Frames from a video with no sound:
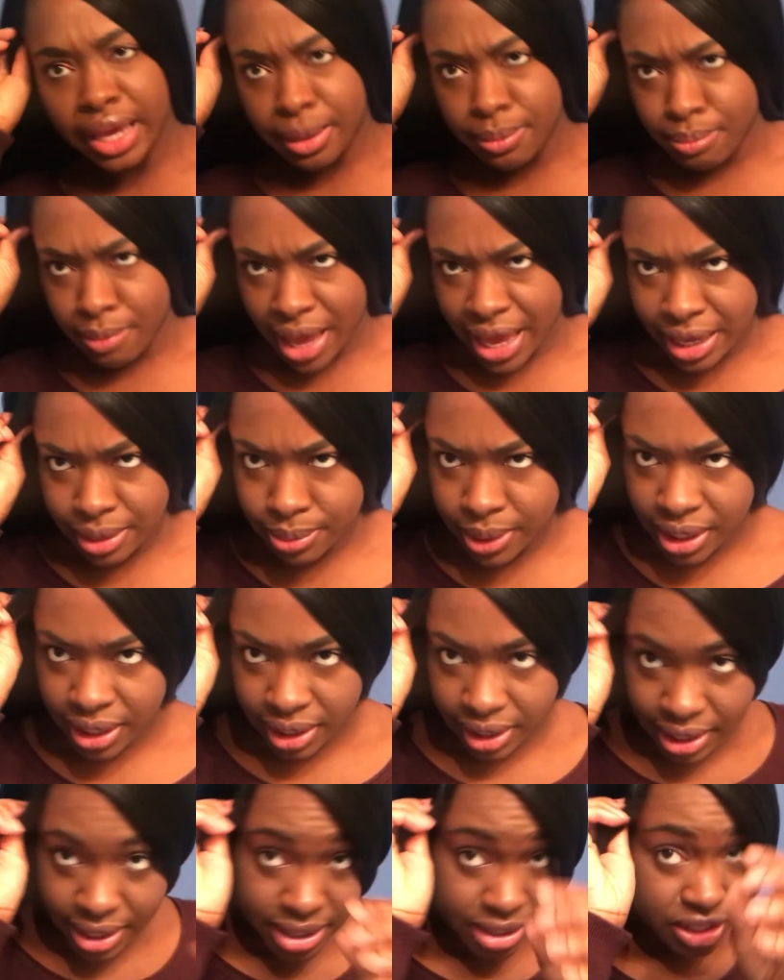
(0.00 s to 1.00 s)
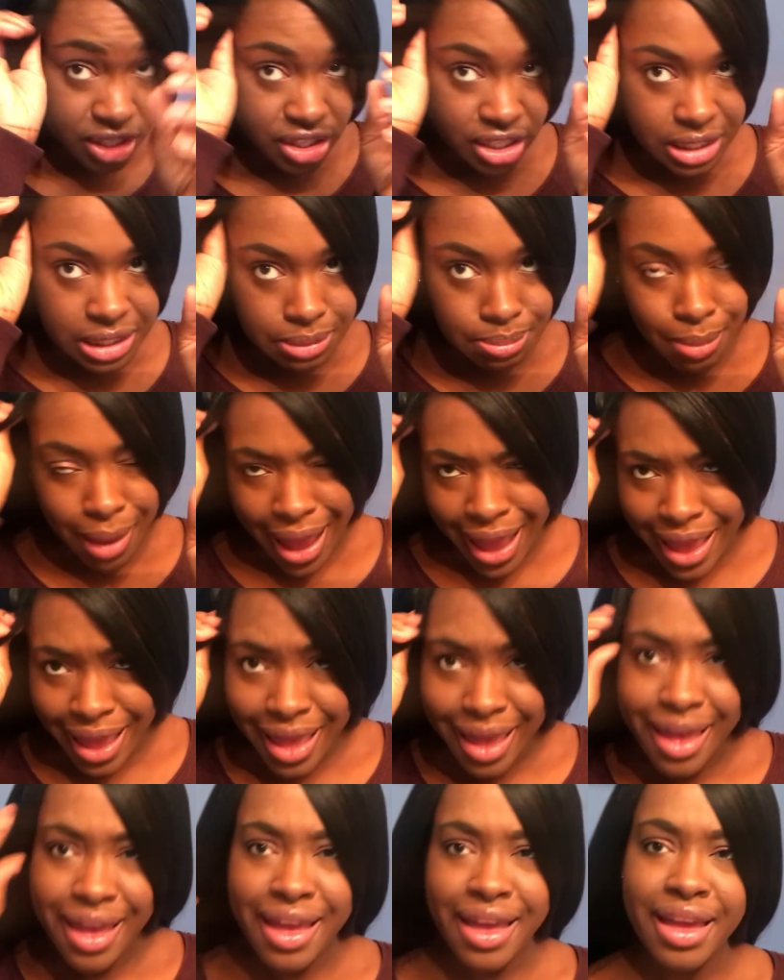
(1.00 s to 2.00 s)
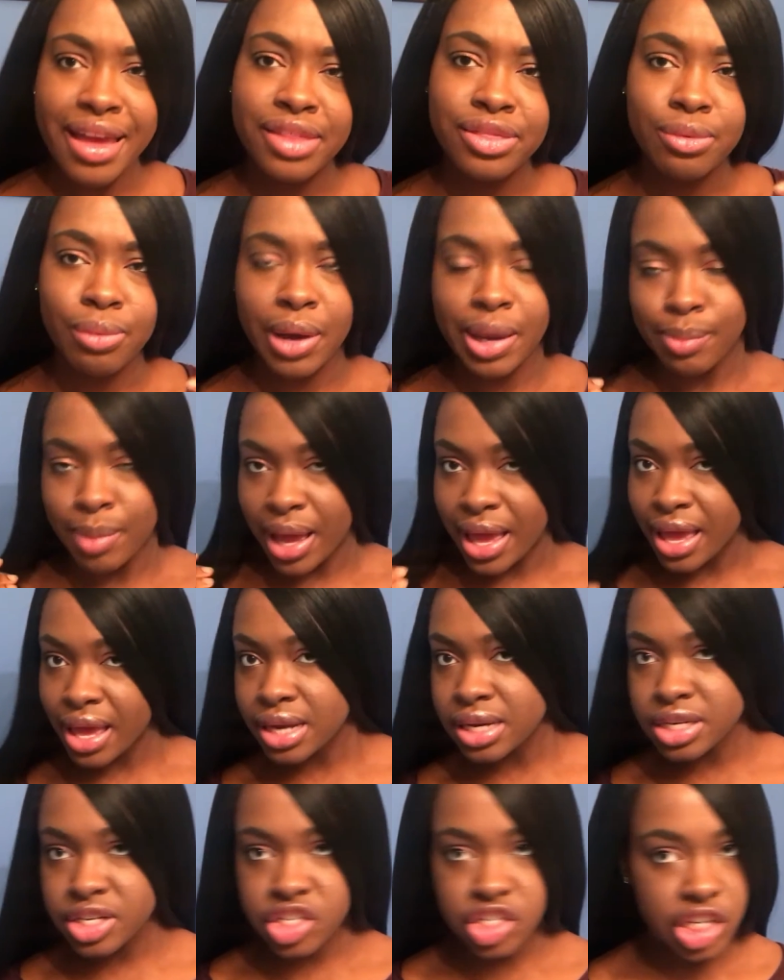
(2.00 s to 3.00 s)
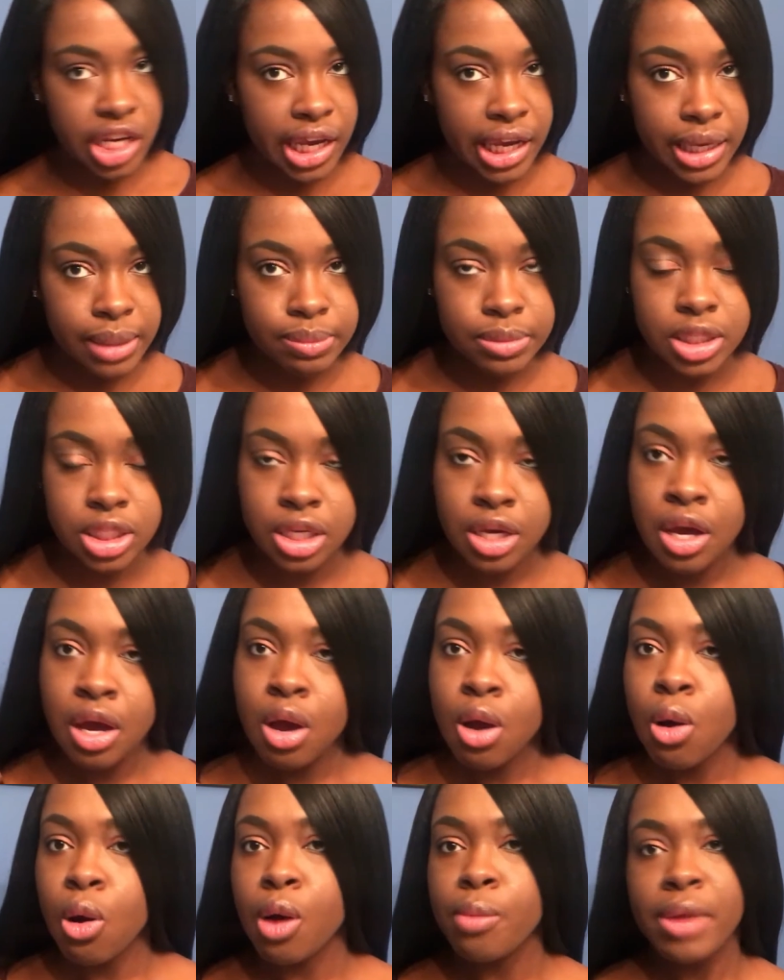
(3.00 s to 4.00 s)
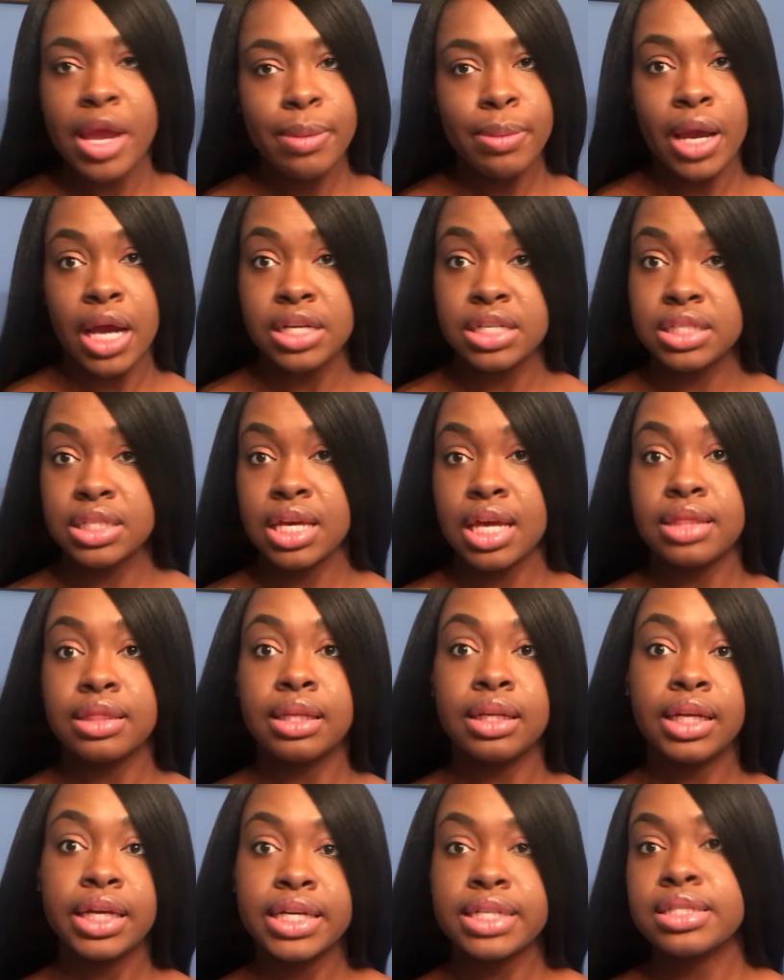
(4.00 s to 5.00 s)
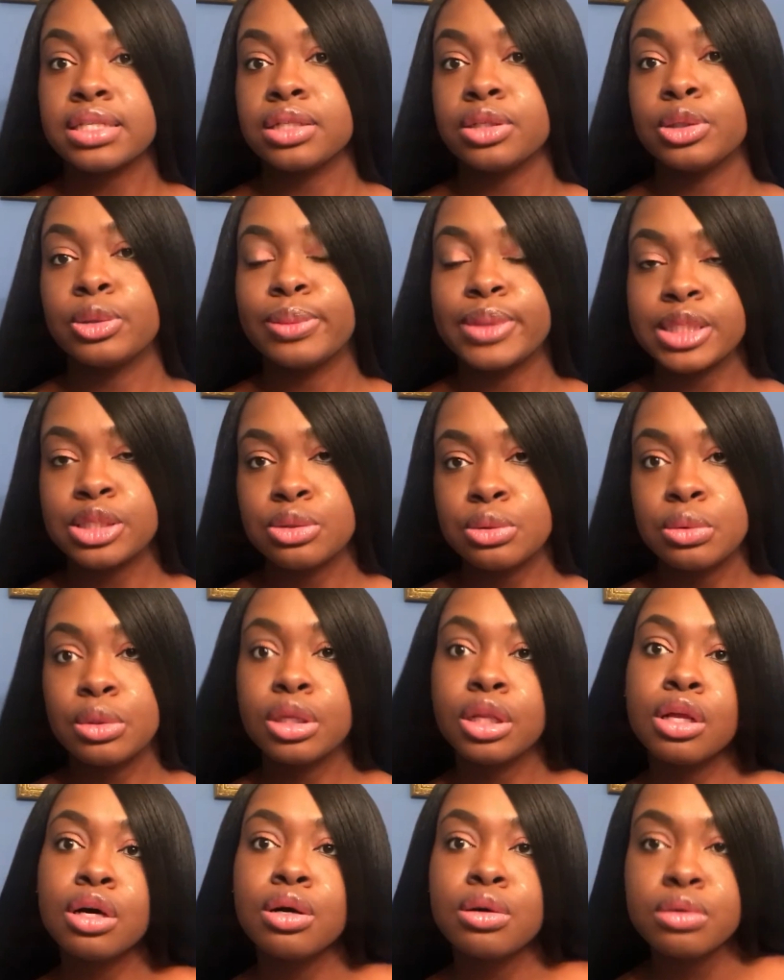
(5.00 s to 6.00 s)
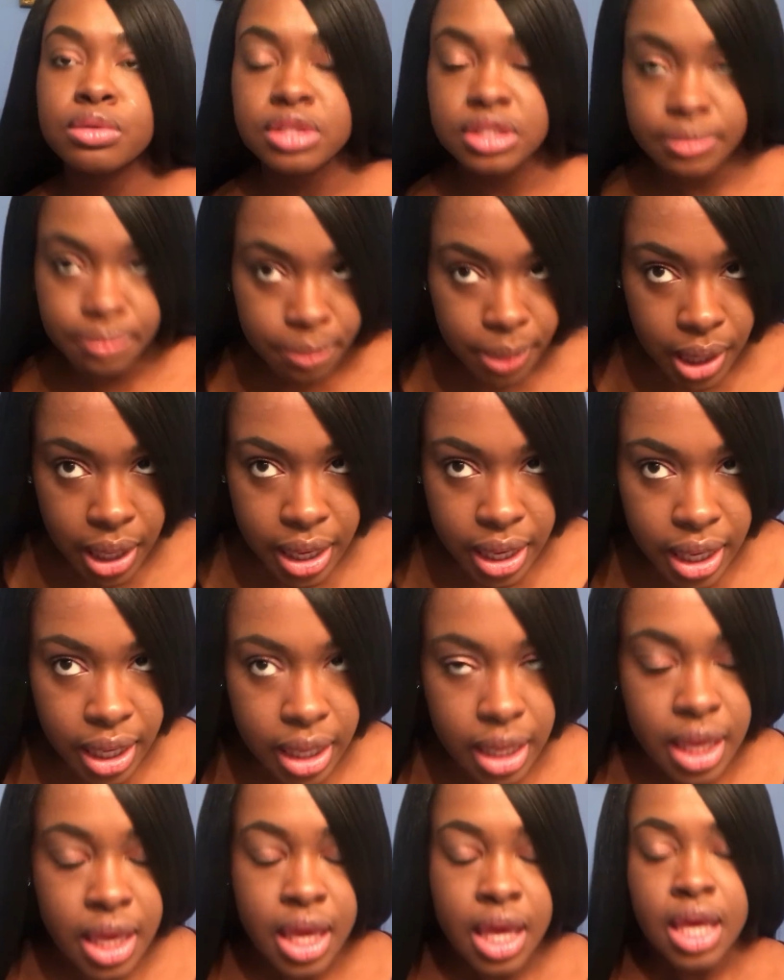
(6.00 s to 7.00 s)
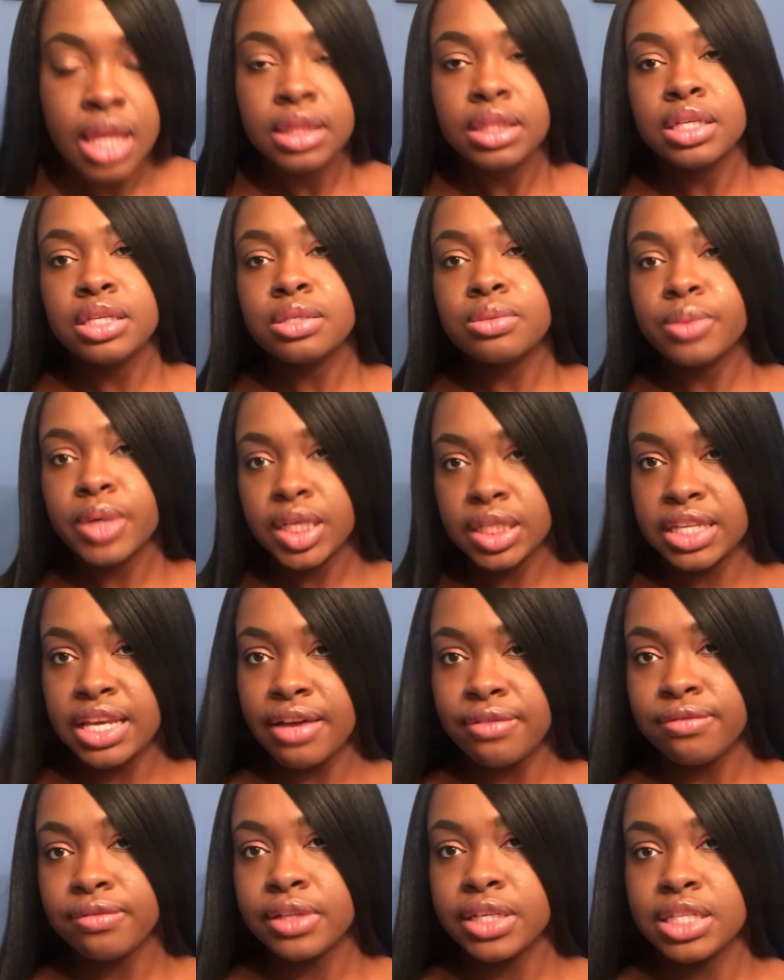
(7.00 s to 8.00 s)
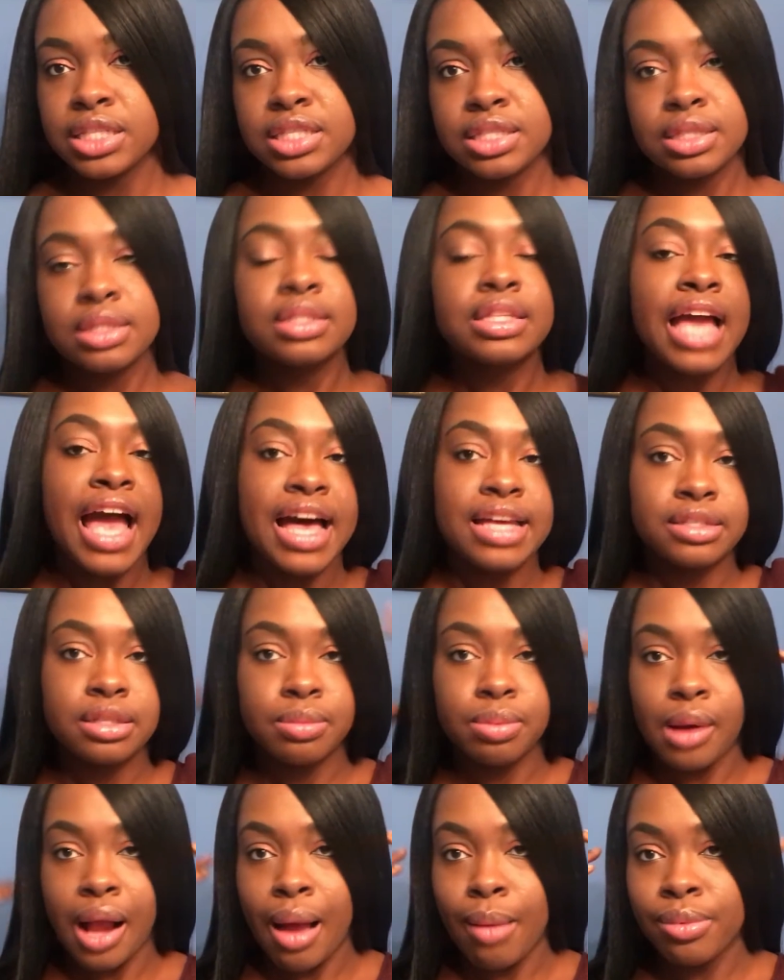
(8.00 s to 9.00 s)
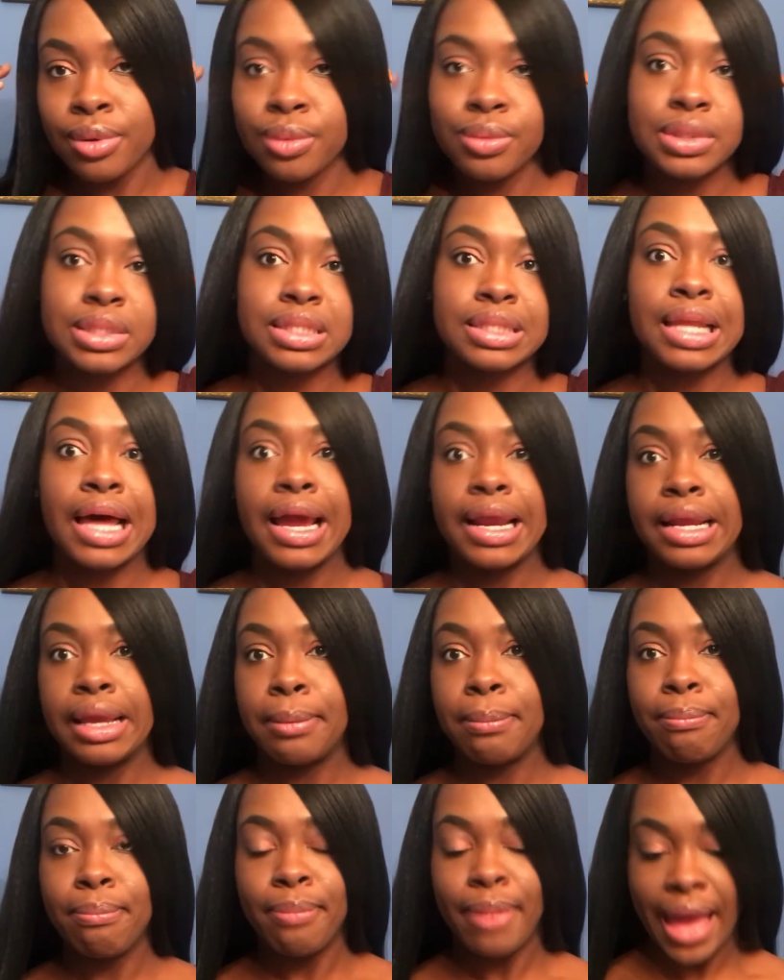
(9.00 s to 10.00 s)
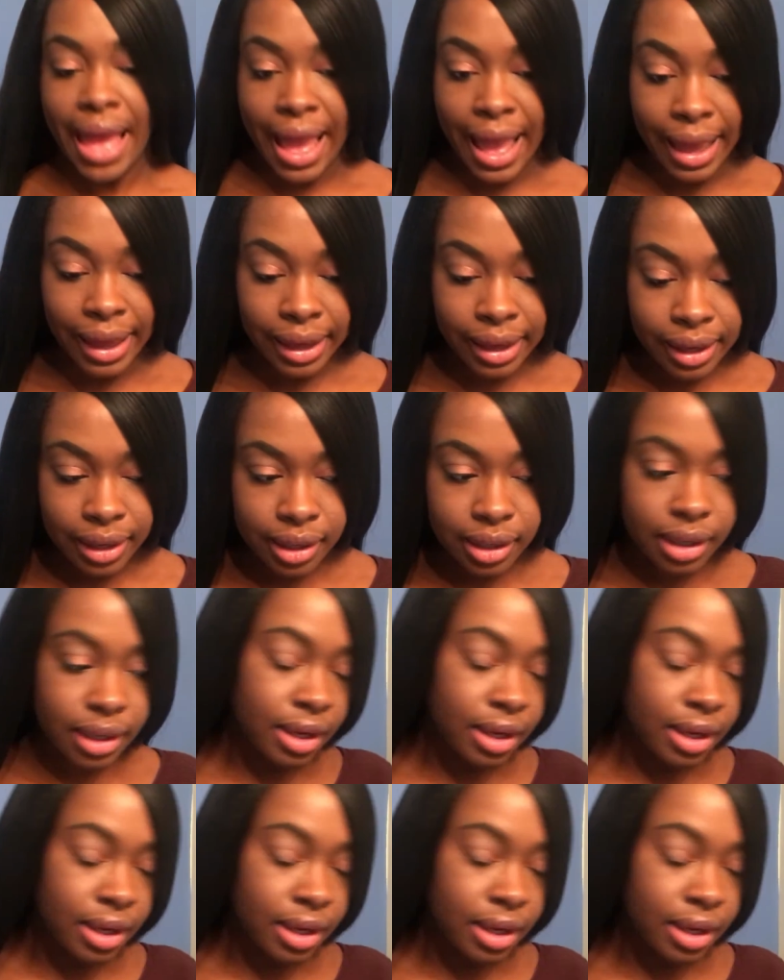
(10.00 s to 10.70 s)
and maybe it's just my head, the way my head is shaped, or maybe I just cut the lace a little bit too close, but this wig definitely has a problem with sliding back.